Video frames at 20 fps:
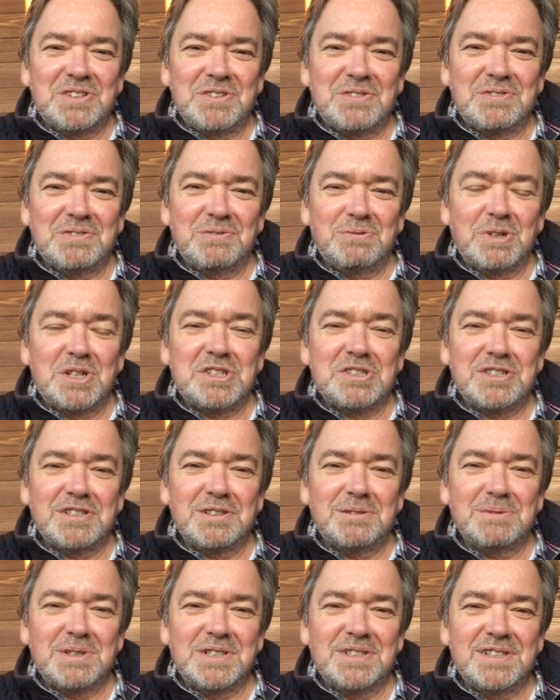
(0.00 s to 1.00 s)
of
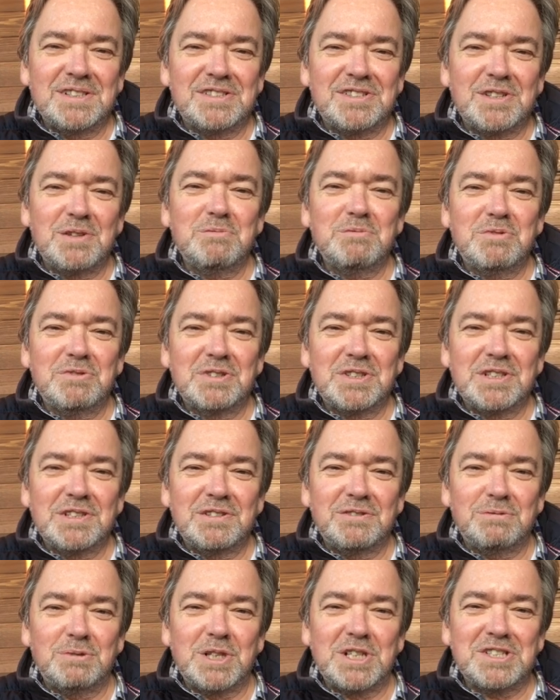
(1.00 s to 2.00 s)
worship in the symphony
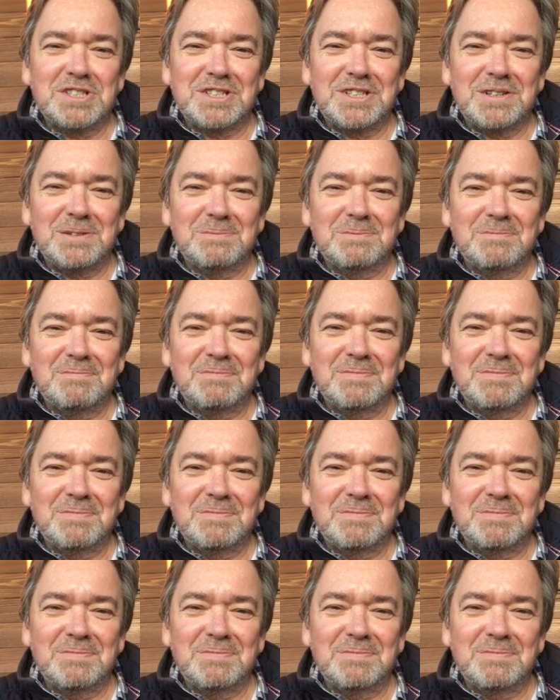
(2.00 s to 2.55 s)
of worship.